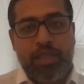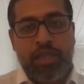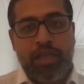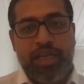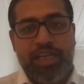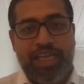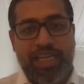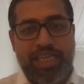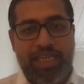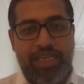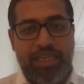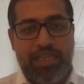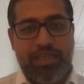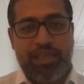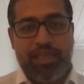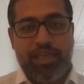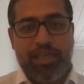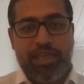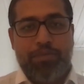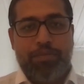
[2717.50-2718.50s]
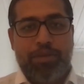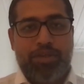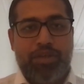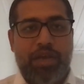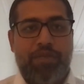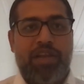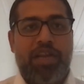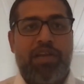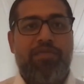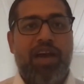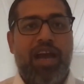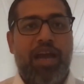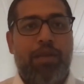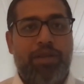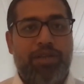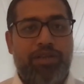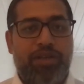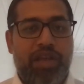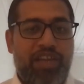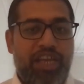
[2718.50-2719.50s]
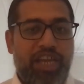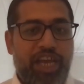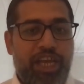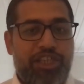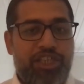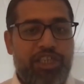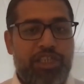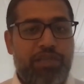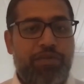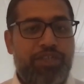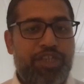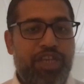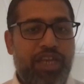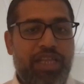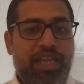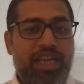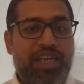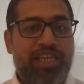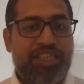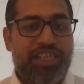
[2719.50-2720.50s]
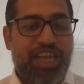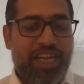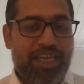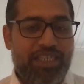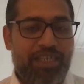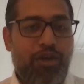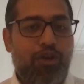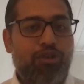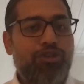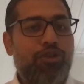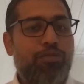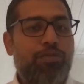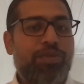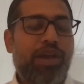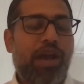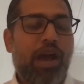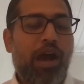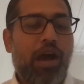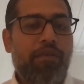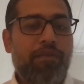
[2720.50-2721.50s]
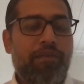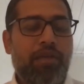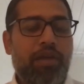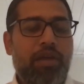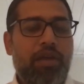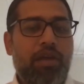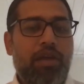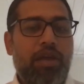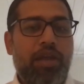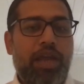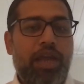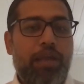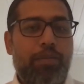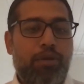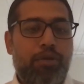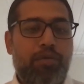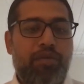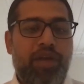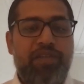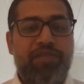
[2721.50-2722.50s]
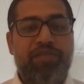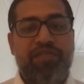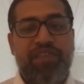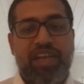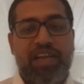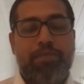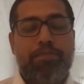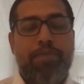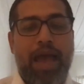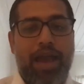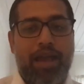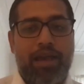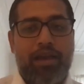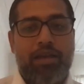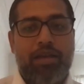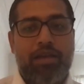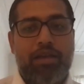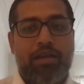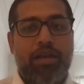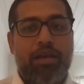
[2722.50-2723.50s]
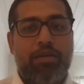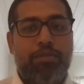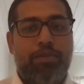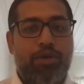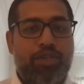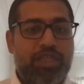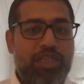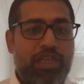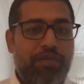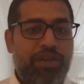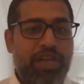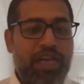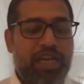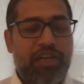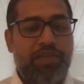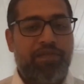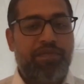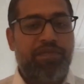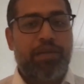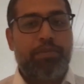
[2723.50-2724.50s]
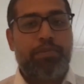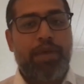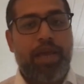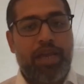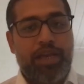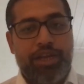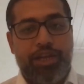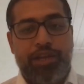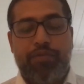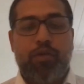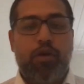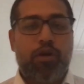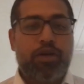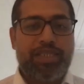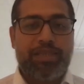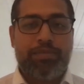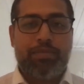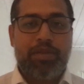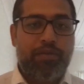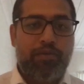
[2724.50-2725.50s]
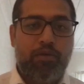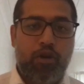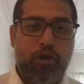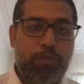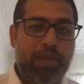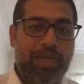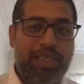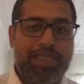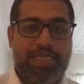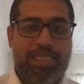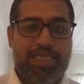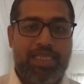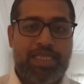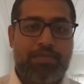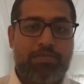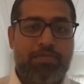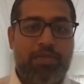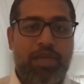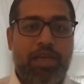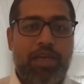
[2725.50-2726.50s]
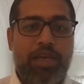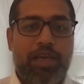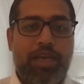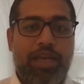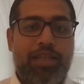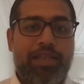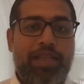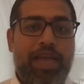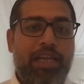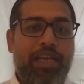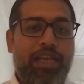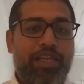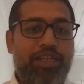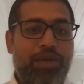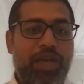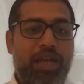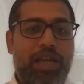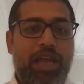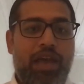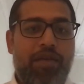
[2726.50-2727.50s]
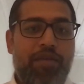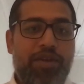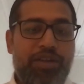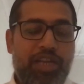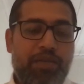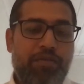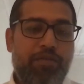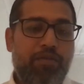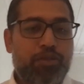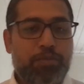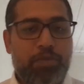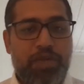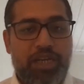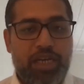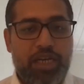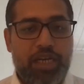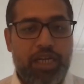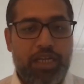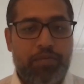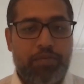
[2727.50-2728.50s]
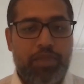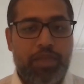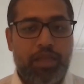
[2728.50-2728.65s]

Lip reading: data, but you have an environment, you have an agent which can interact on your behalf and provide feedback, positive and negative feedback, reward-based system. In that case, you can have a reinforcement learning.